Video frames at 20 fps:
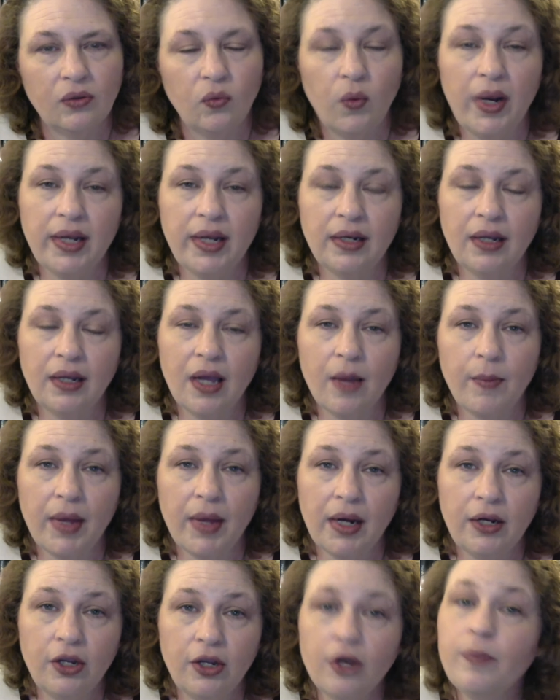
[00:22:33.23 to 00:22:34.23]
waiting to come
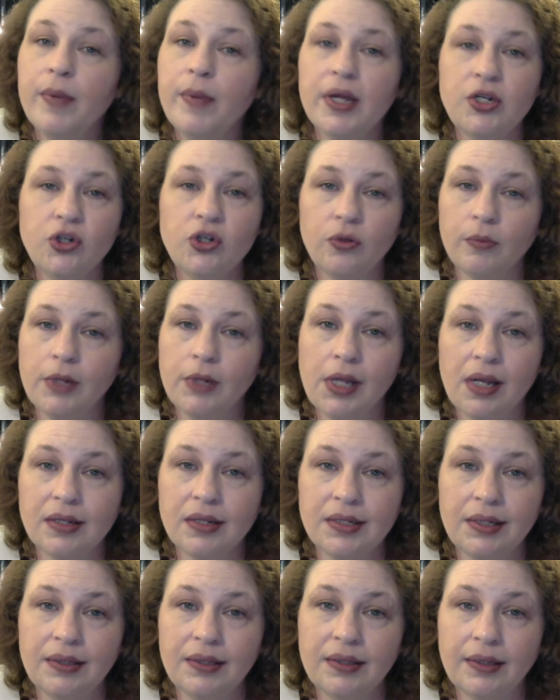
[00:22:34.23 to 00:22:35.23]
out of your bedroom
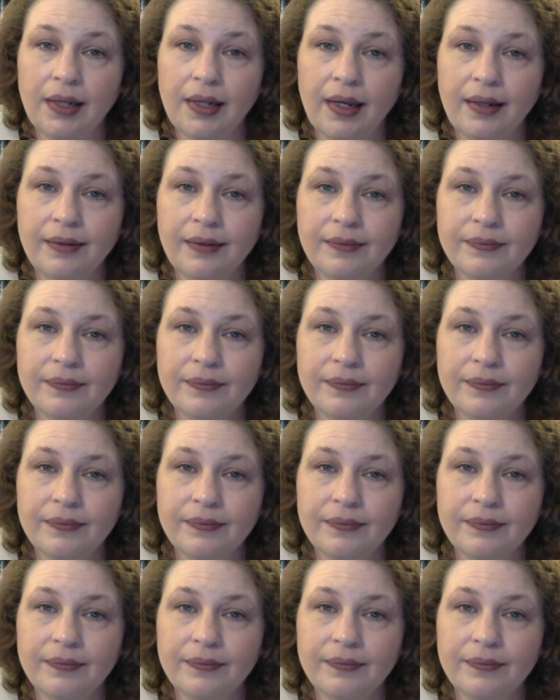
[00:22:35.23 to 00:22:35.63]
closet tonight.